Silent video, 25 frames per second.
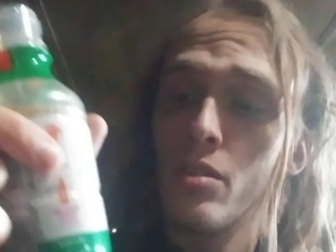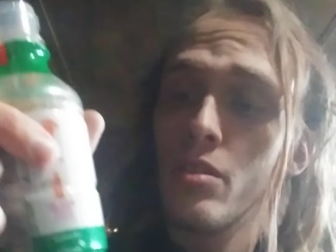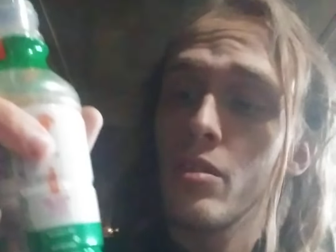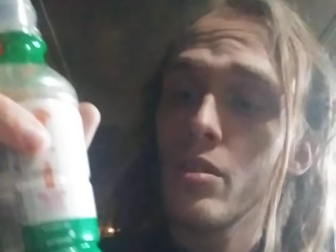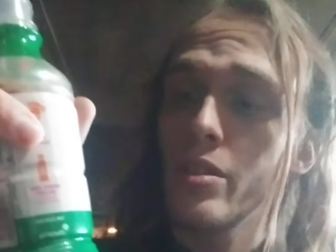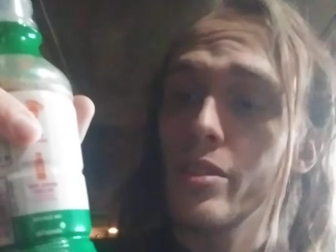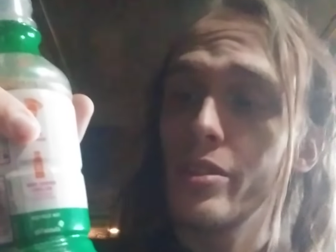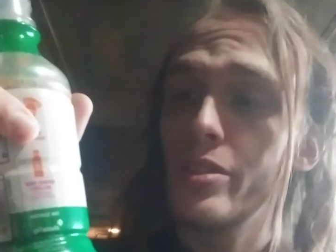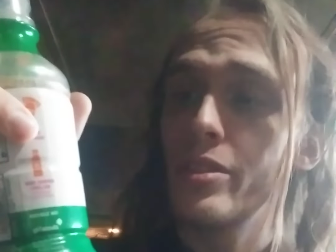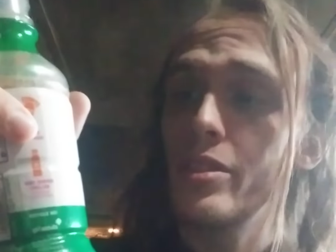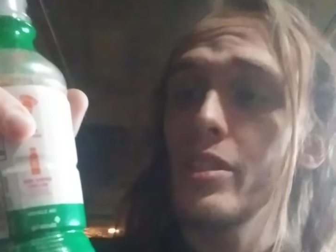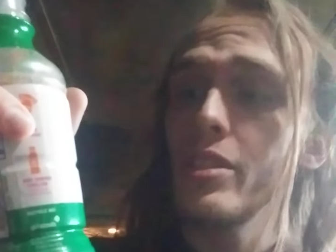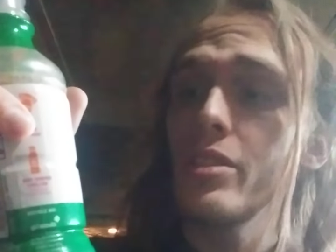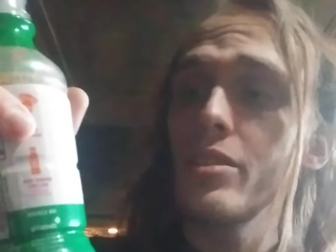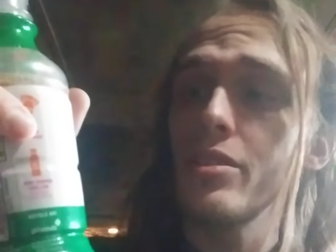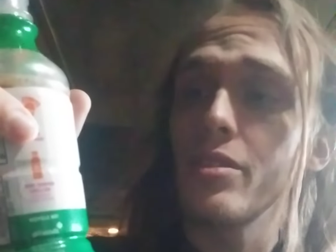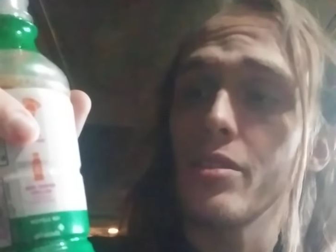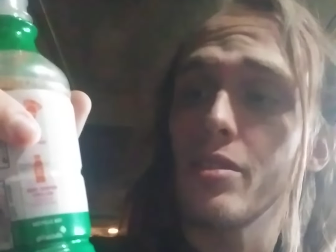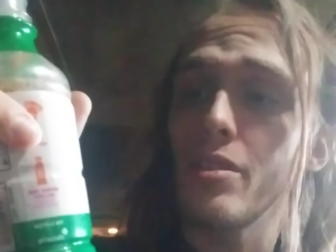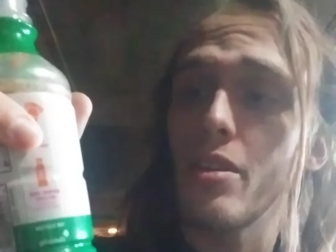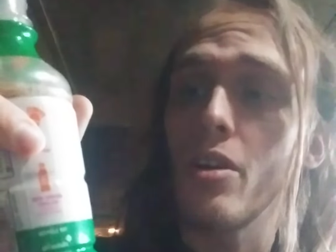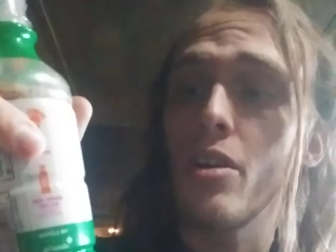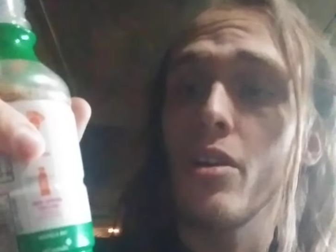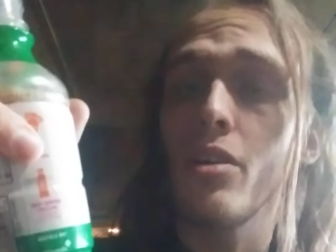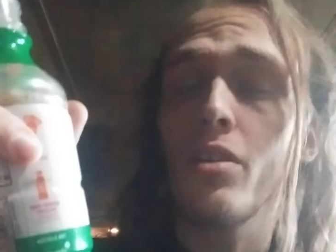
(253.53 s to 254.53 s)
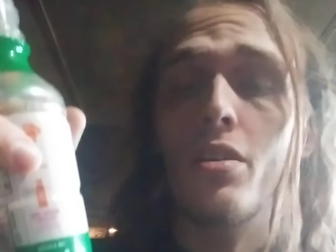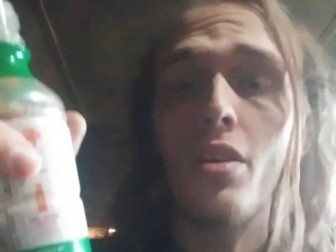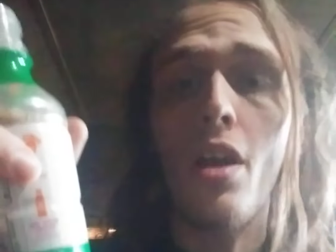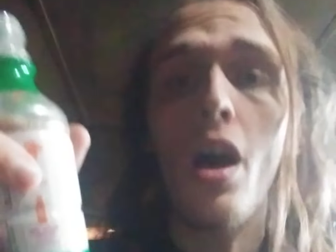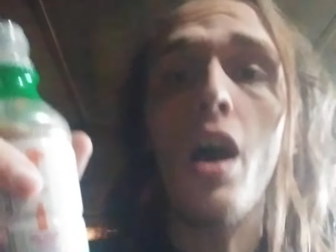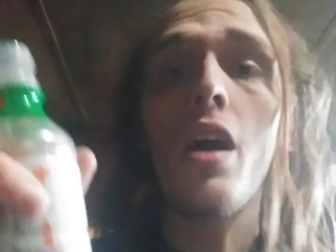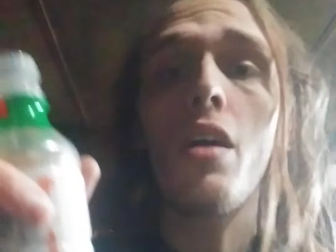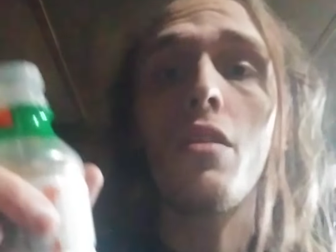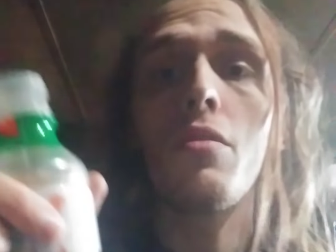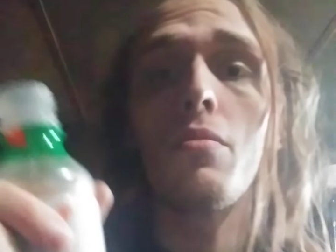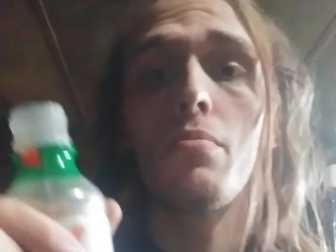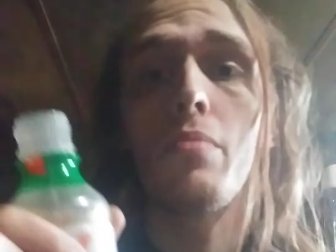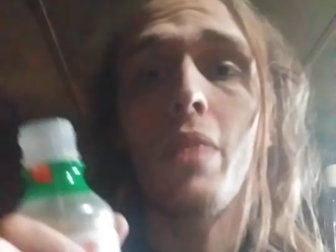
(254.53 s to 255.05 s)
Because these are
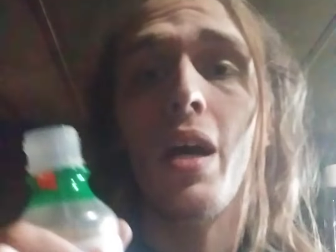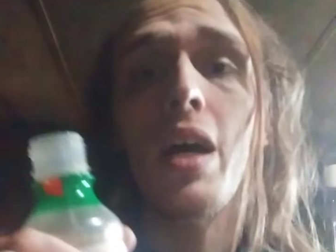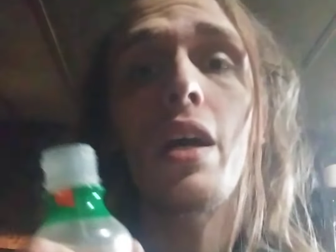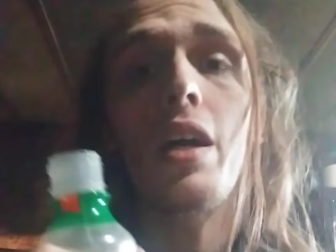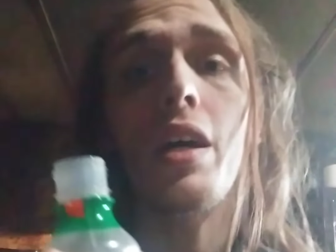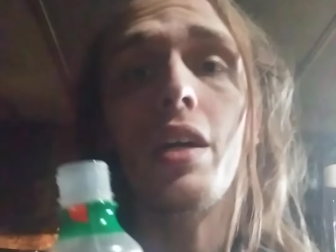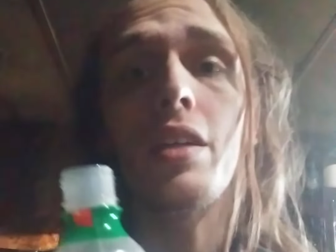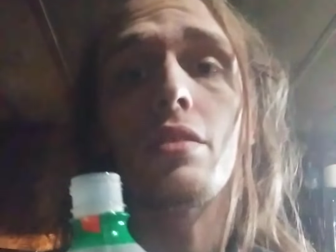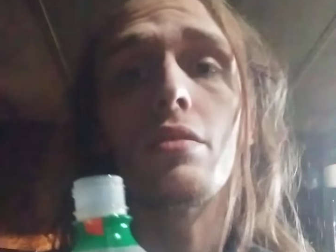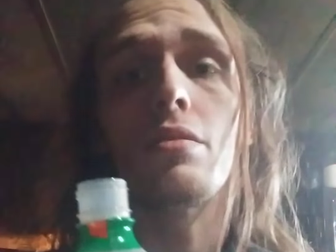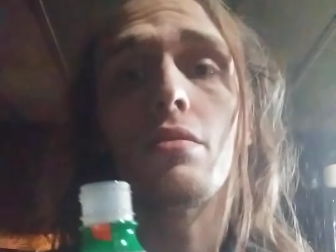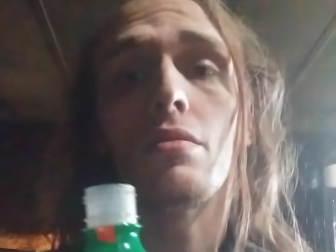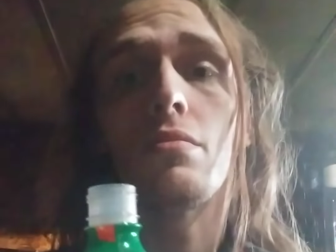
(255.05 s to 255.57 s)
not bad.